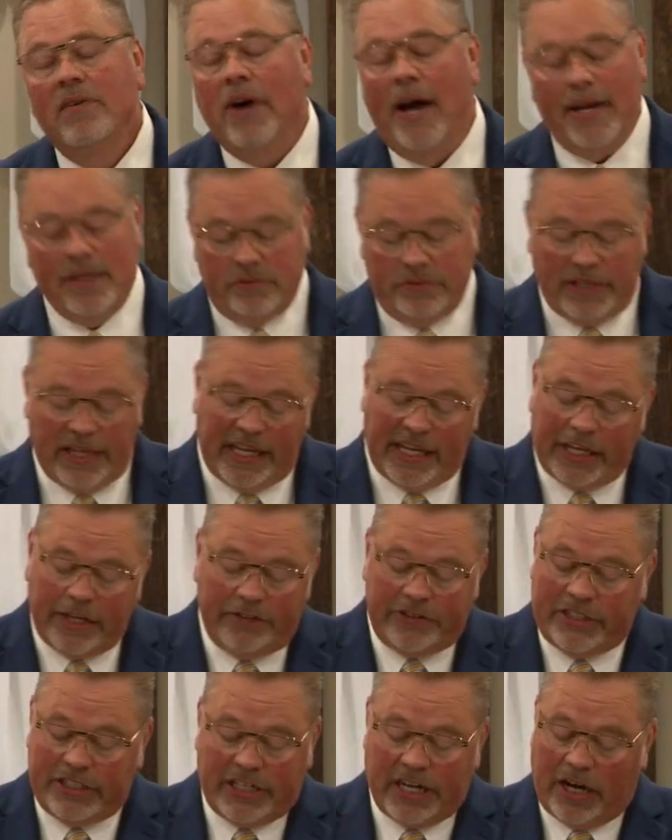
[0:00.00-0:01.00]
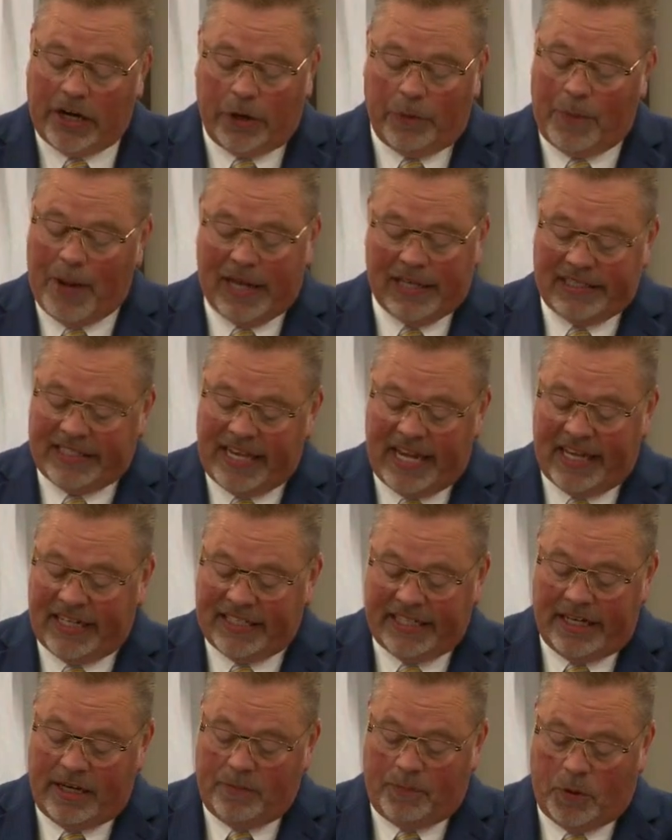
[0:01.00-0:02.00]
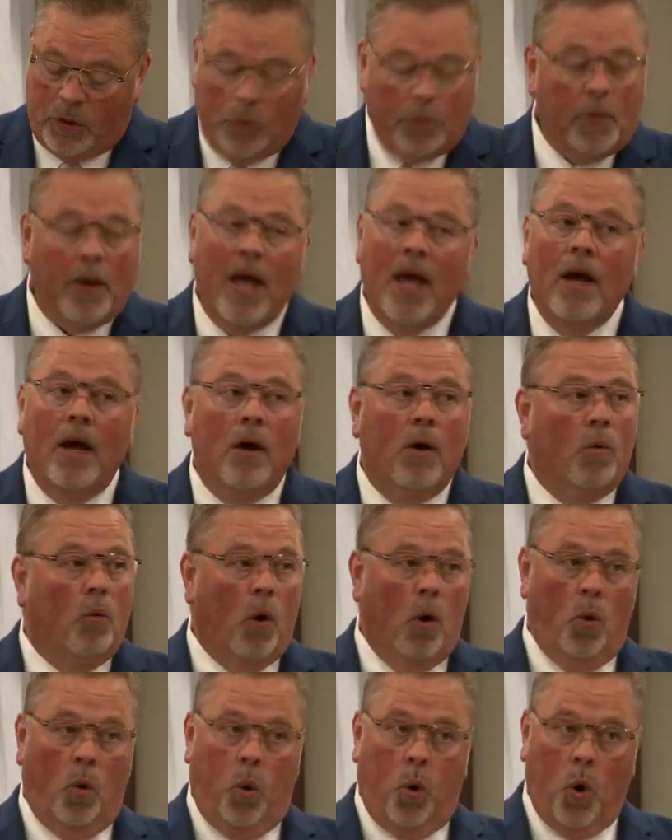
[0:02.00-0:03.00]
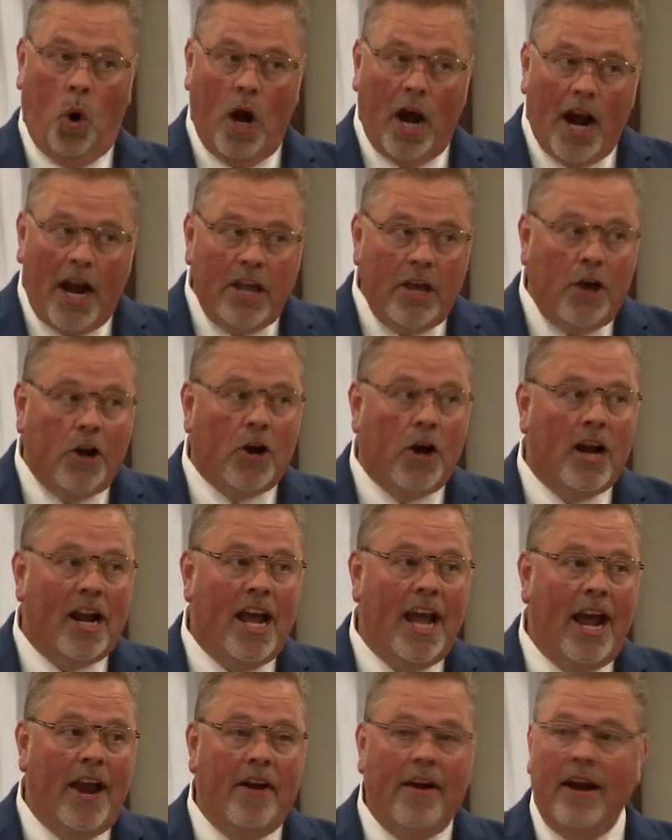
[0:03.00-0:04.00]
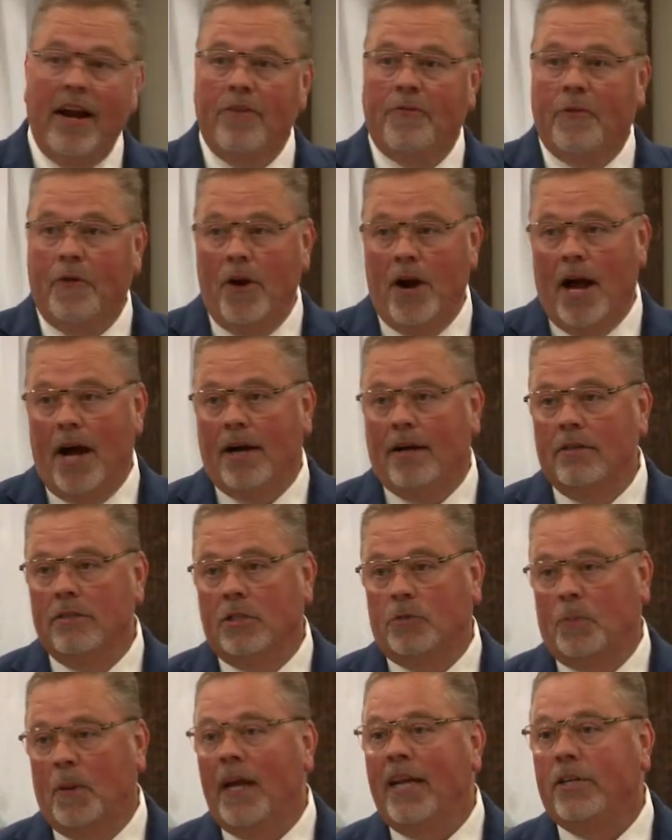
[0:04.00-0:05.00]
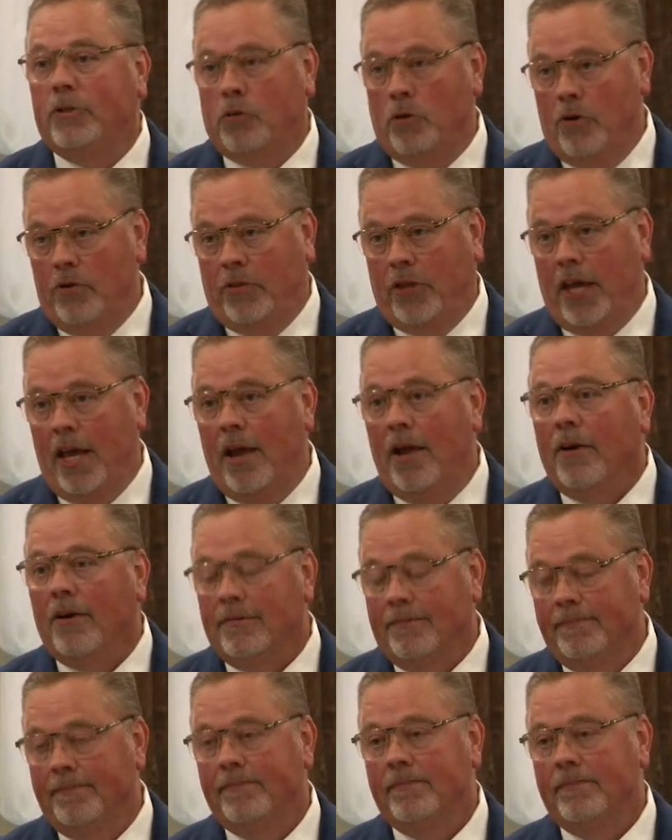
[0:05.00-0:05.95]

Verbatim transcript: Well, I don't think you should talk about sex in the pulpit. Well, where are you going to hear it if we're not going to speak truth here?